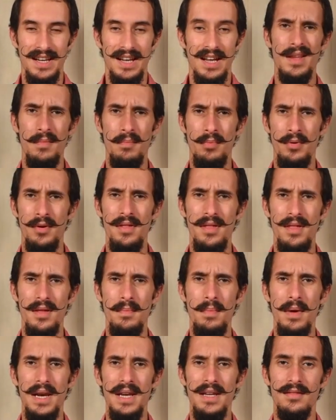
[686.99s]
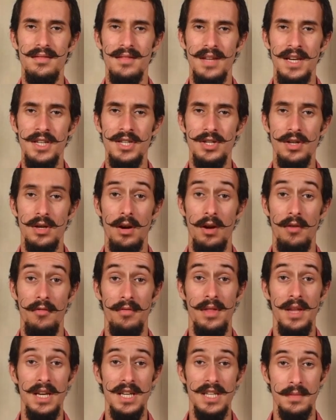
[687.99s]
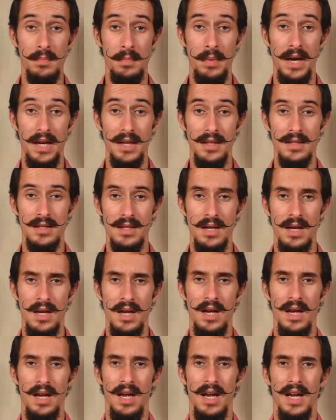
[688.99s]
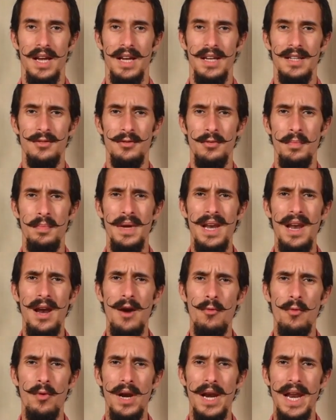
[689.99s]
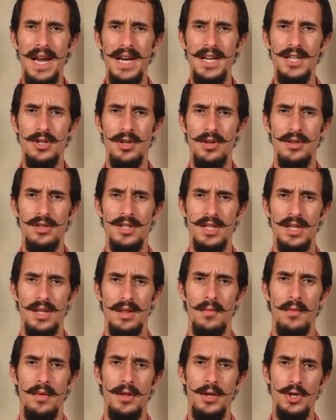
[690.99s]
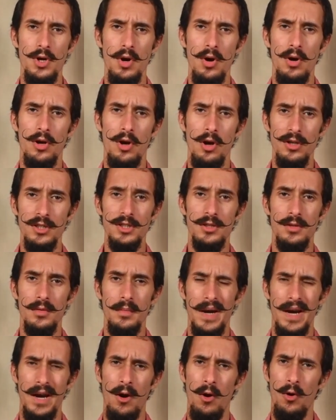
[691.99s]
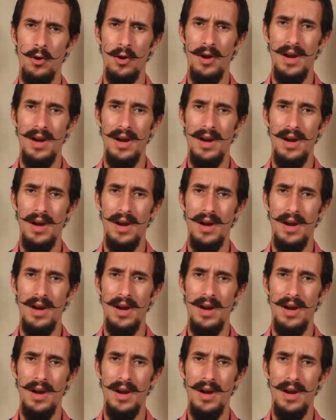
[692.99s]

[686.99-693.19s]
The principal intention of this page is to build a relationship with your customer or